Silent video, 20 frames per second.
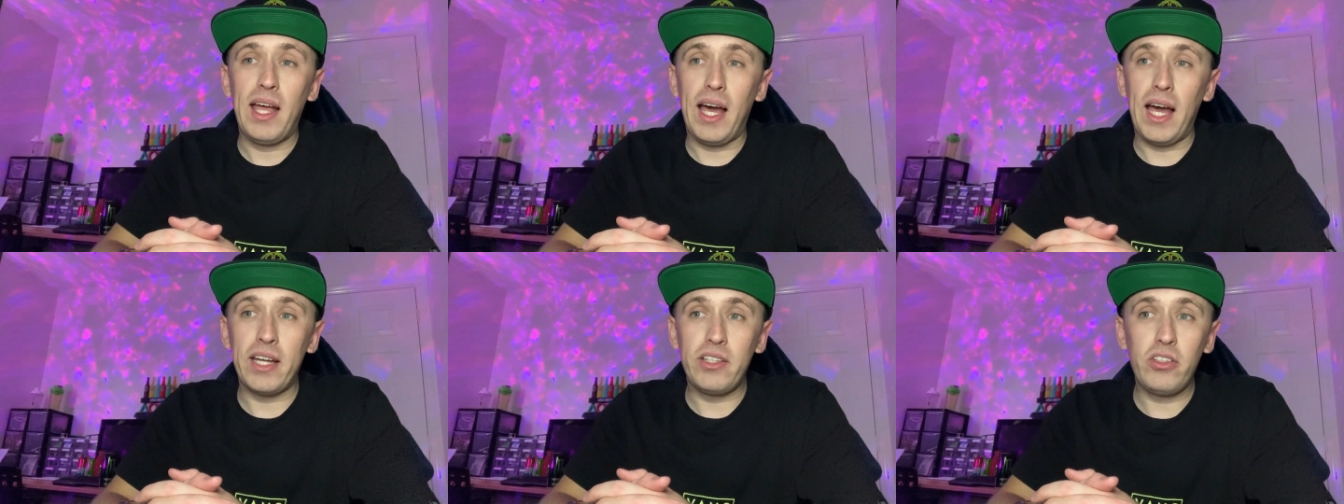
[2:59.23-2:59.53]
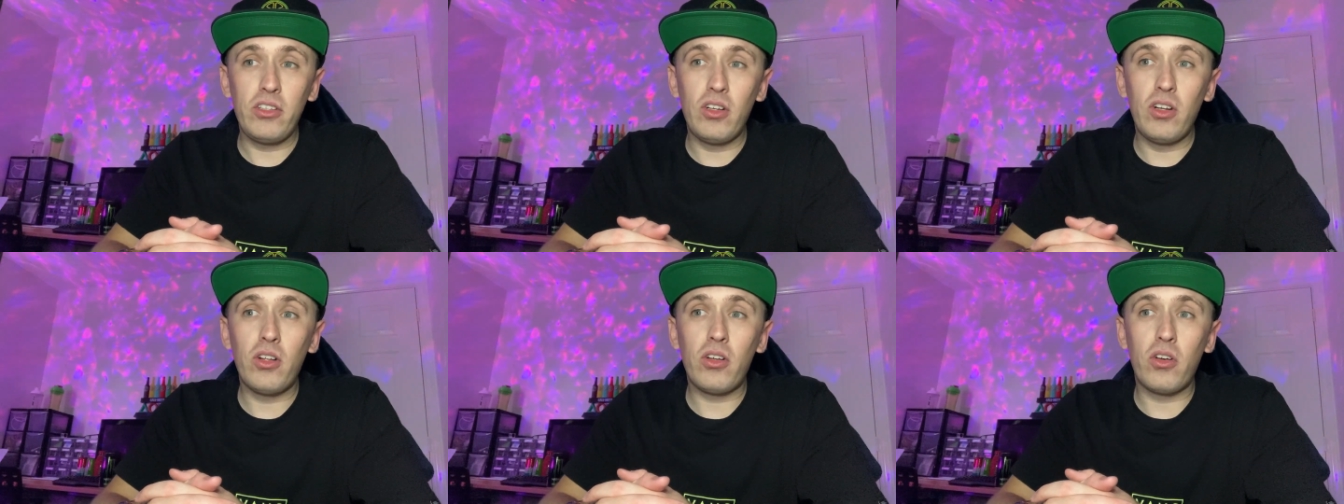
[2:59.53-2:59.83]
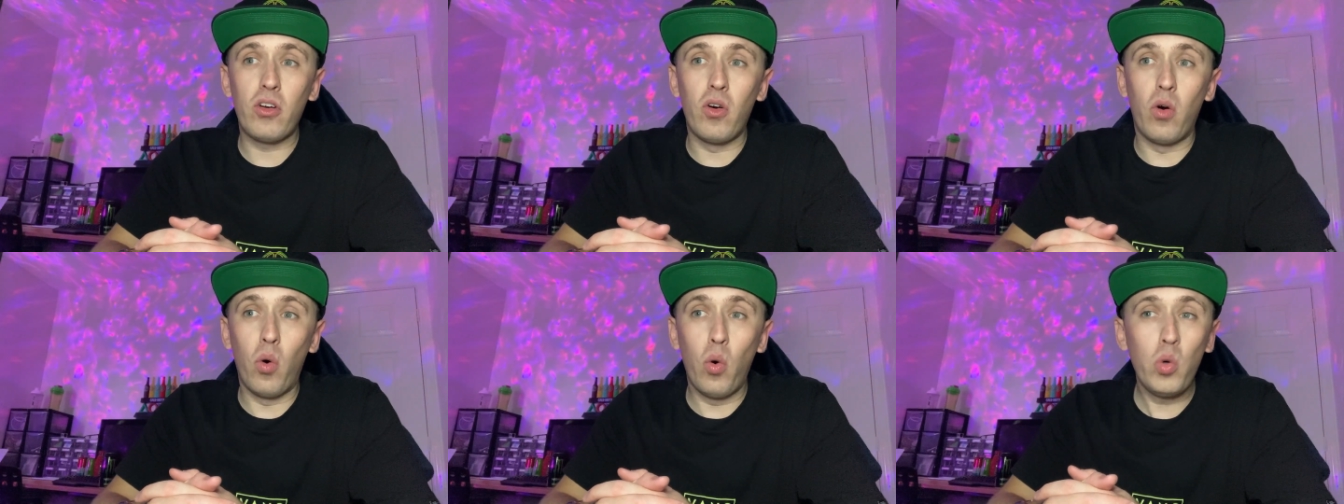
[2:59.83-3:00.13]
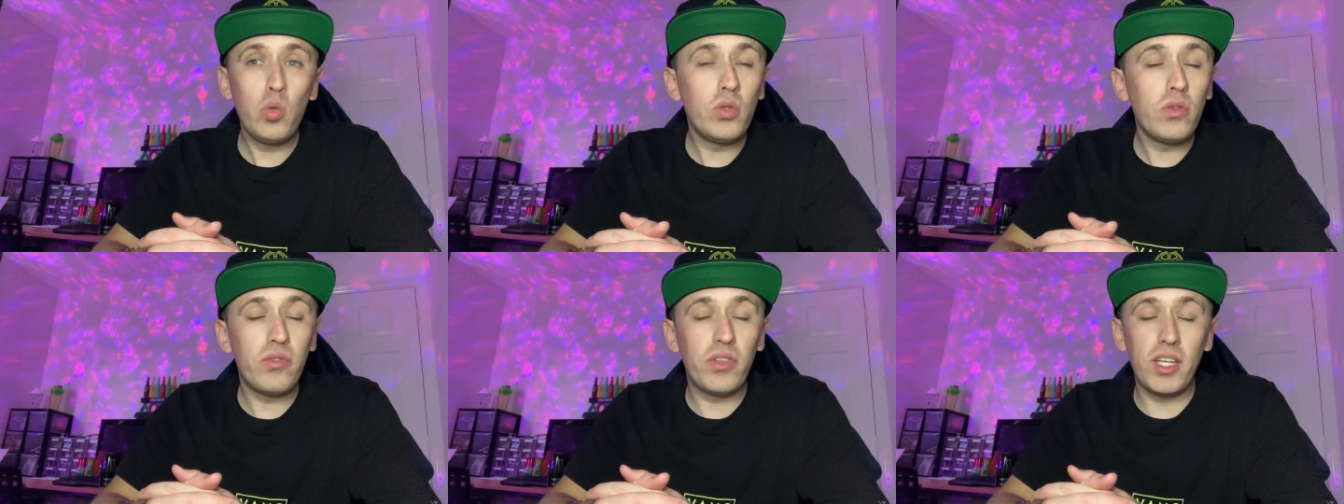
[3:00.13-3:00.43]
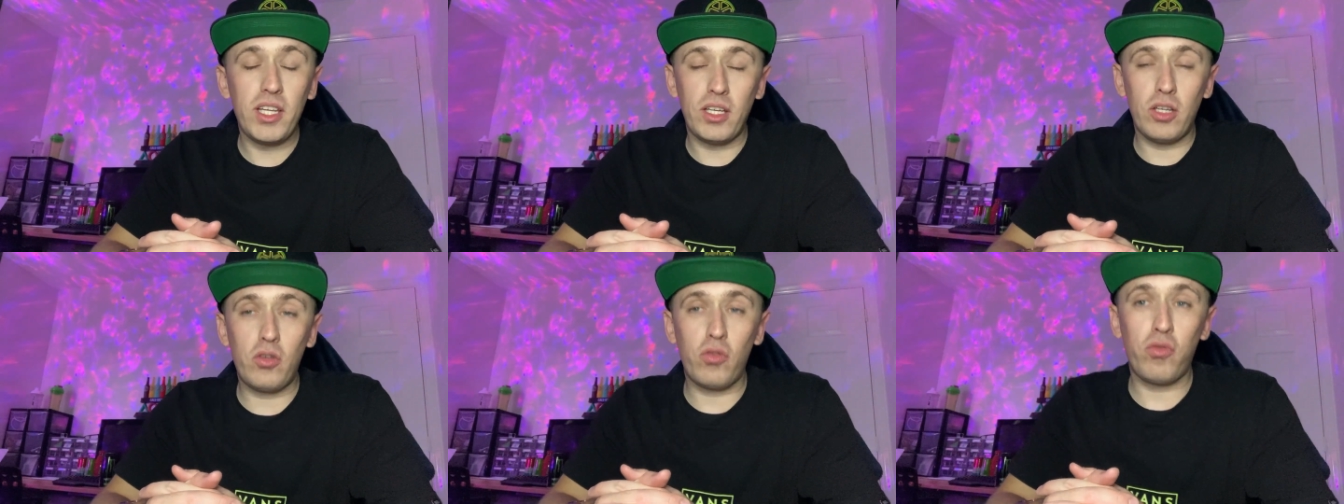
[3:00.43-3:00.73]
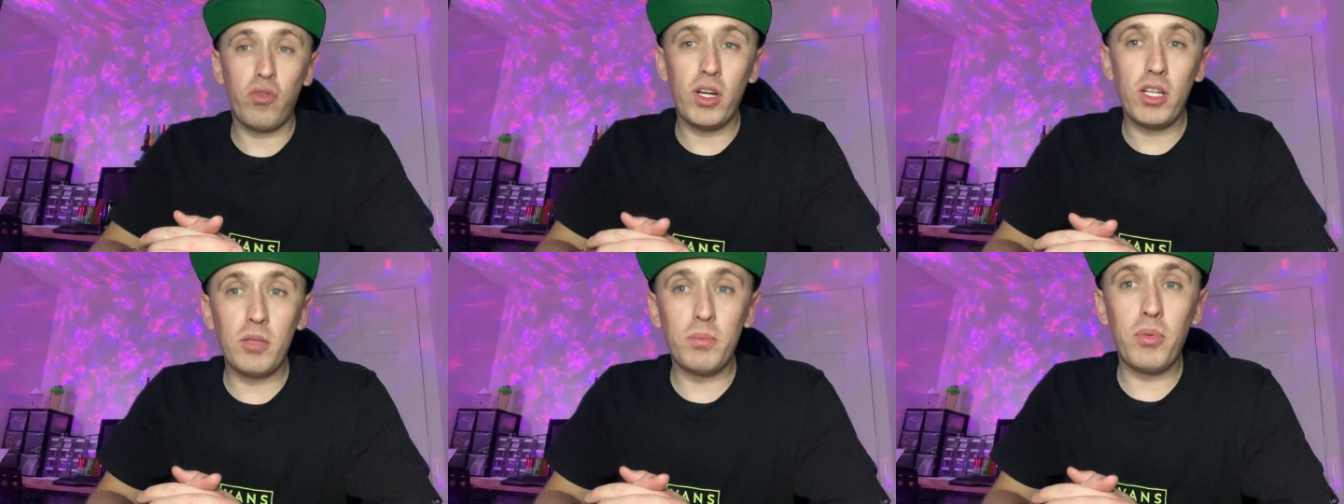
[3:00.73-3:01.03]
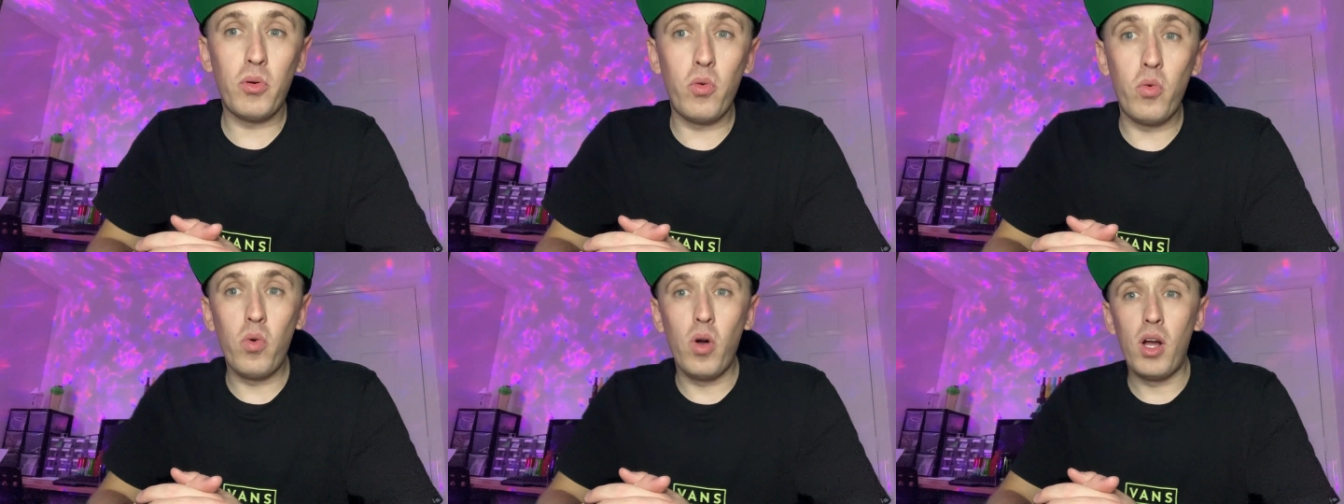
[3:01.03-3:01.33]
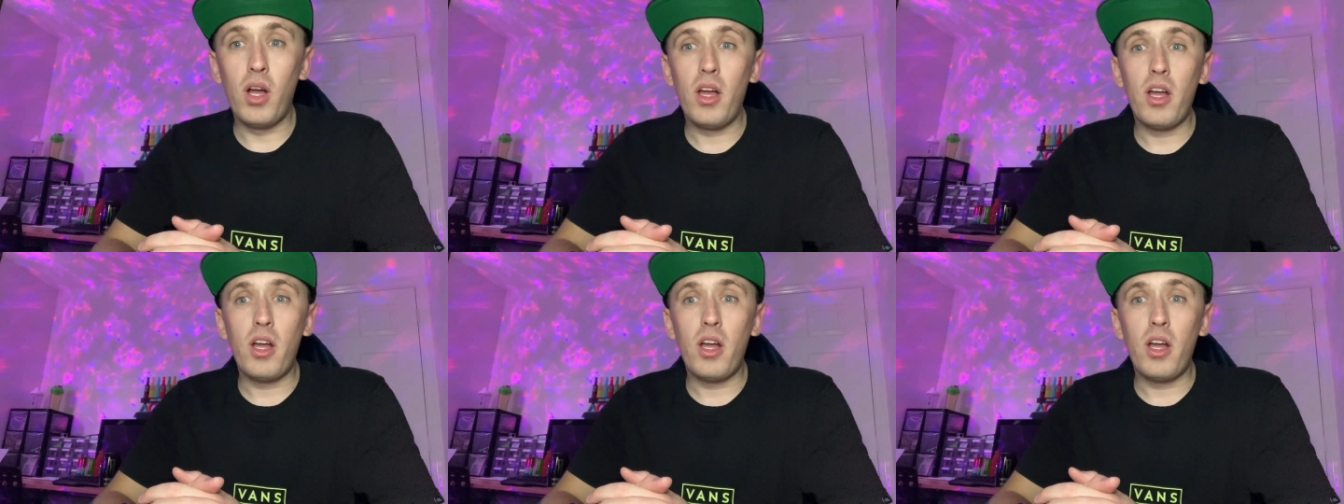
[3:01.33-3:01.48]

and then you look at all of the incredible,